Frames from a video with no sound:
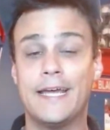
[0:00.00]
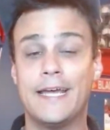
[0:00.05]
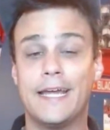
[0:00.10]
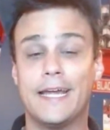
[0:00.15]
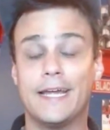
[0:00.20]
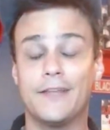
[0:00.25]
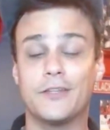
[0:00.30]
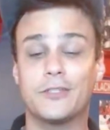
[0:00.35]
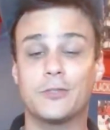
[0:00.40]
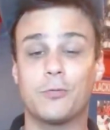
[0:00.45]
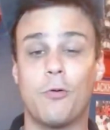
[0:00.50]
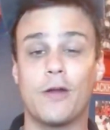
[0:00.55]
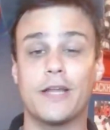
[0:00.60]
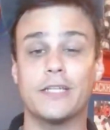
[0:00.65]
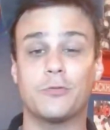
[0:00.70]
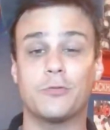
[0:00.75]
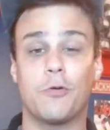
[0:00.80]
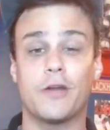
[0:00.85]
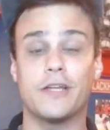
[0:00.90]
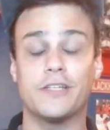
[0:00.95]
in the
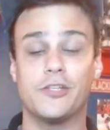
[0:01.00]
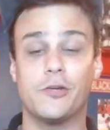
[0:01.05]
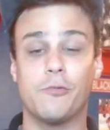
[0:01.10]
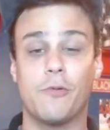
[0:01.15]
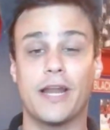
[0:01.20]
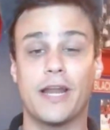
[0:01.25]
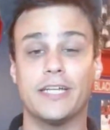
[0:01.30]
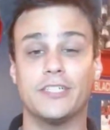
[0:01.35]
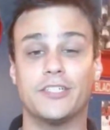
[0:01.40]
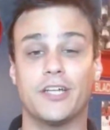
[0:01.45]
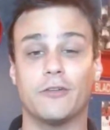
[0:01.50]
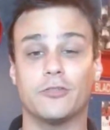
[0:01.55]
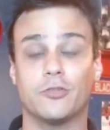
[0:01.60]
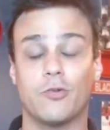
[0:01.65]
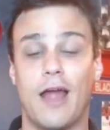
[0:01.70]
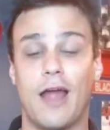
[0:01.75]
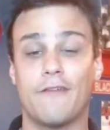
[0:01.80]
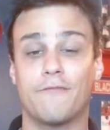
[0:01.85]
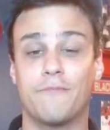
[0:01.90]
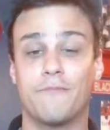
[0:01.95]
2022 NHL
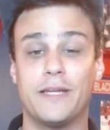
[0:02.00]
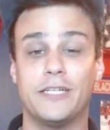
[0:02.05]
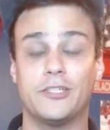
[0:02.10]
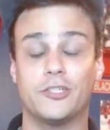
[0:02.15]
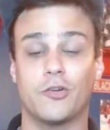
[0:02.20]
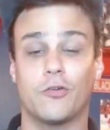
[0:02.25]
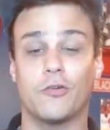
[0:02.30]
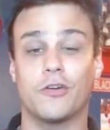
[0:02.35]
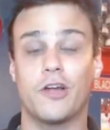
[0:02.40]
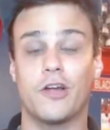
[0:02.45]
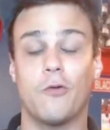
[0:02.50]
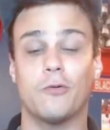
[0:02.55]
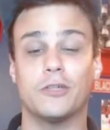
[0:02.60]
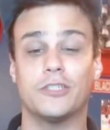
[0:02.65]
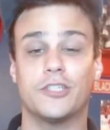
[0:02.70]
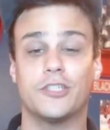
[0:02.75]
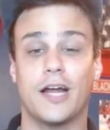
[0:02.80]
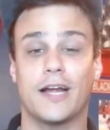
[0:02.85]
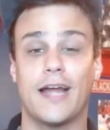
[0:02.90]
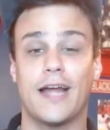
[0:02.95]
draft, be sure to go and
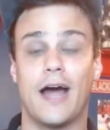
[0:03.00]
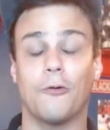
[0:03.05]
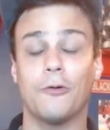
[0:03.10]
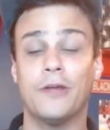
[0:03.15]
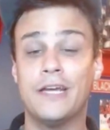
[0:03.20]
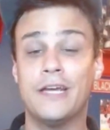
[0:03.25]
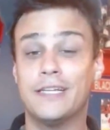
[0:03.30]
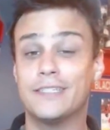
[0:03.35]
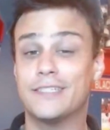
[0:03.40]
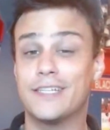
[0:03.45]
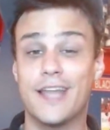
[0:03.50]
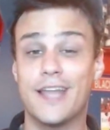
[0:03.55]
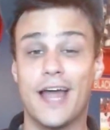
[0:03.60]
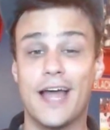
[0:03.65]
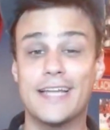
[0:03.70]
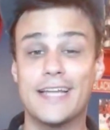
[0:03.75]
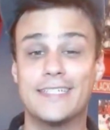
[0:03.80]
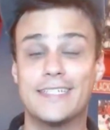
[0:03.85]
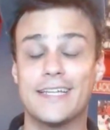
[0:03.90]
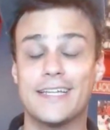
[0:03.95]
check out
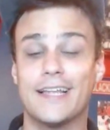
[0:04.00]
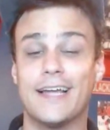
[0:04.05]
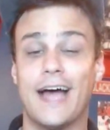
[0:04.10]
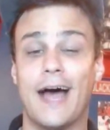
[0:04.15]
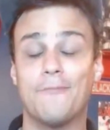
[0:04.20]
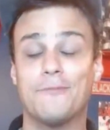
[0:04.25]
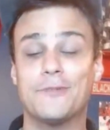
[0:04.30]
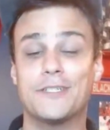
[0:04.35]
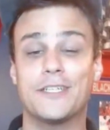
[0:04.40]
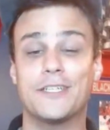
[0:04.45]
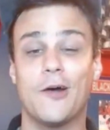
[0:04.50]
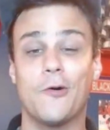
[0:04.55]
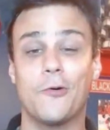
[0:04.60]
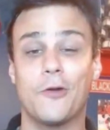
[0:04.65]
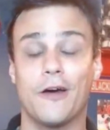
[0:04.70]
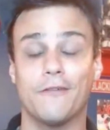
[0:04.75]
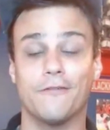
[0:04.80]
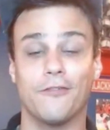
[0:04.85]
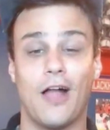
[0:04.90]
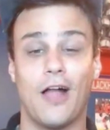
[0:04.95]
tonight's episode
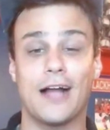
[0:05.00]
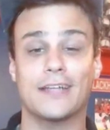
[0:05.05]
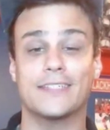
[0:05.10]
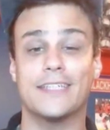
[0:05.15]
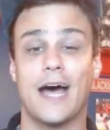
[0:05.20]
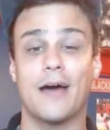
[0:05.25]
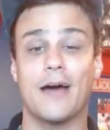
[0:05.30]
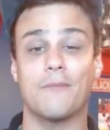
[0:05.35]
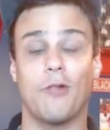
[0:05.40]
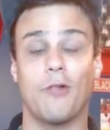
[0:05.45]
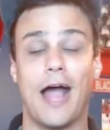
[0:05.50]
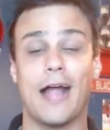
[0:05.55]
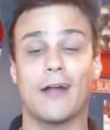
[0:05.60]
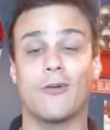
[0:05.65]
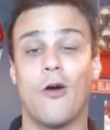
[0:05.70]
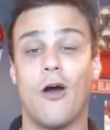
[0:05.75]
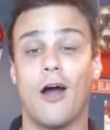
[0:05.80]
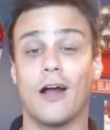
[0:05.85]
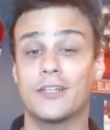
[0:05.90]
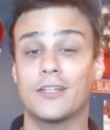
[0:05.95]
of Lockdown
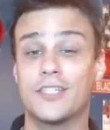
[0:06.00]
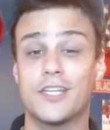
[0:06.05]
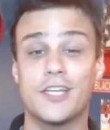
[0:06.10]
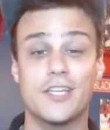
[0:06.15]
Blackhawks,